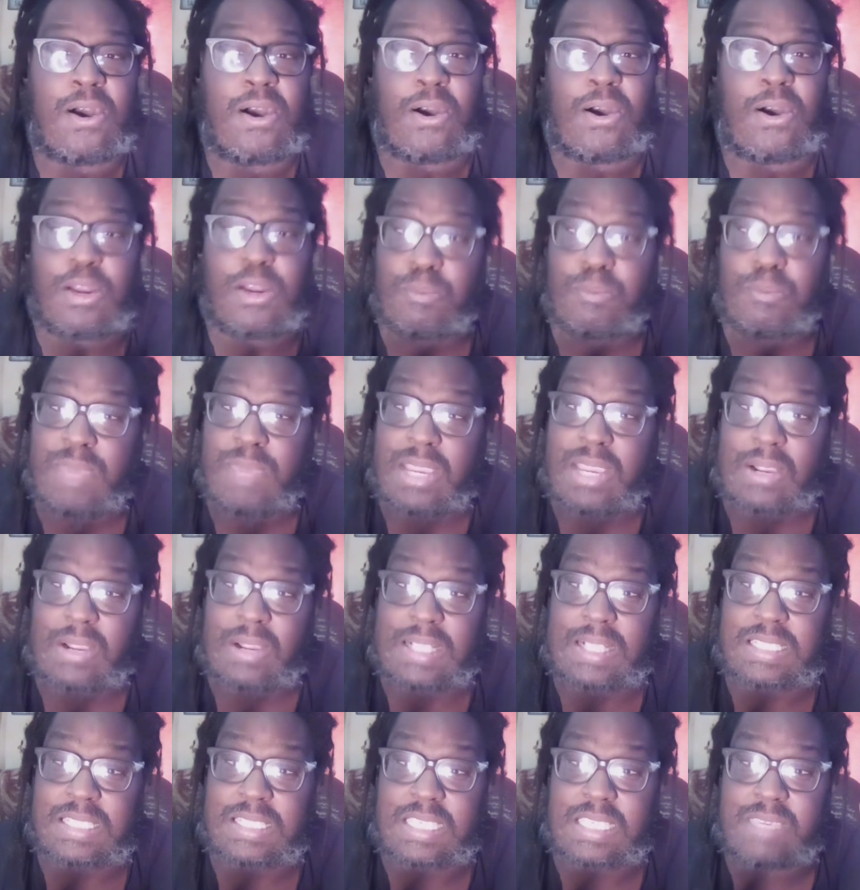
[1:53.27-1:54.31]
on
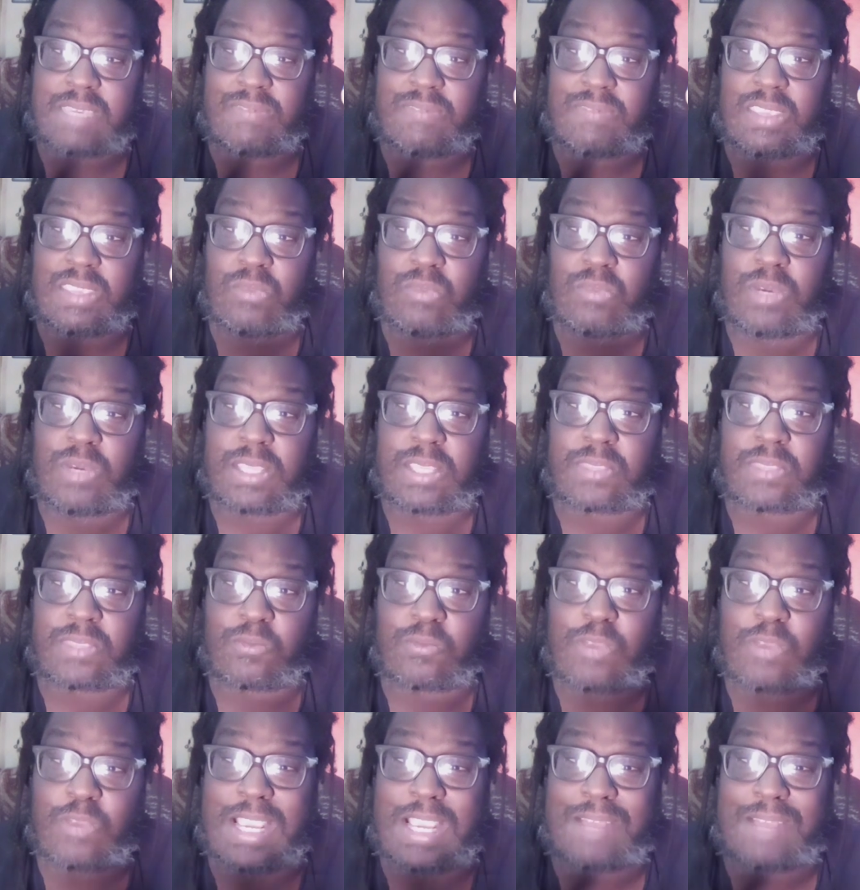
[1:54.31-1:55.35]
American TV with
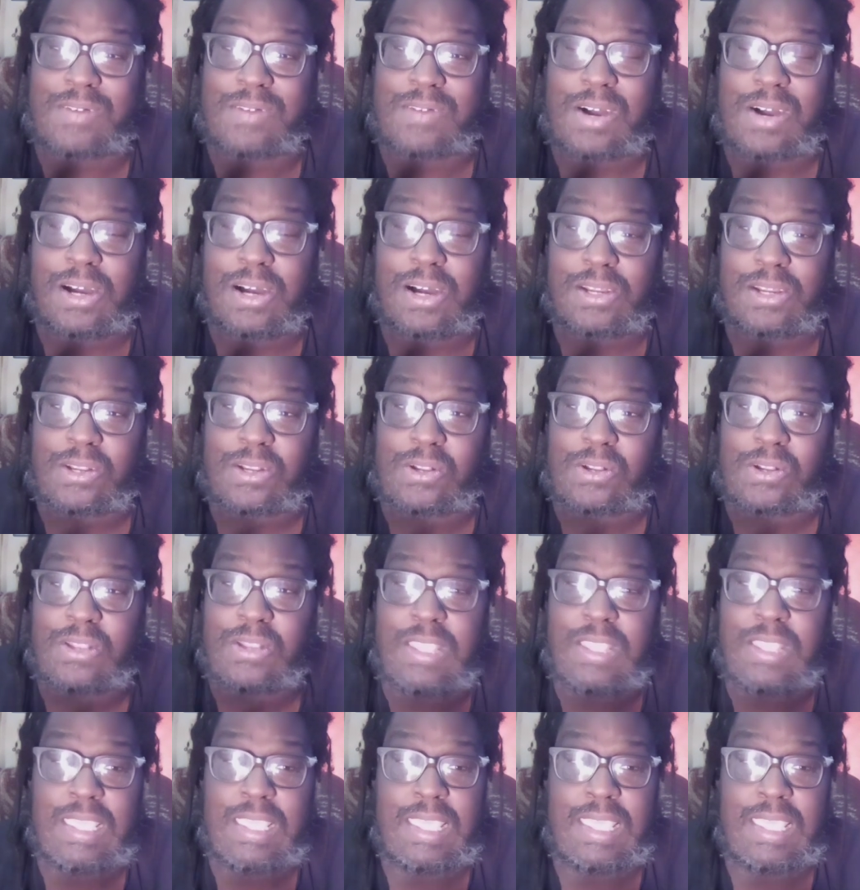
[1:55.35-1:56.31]
Ring of Honor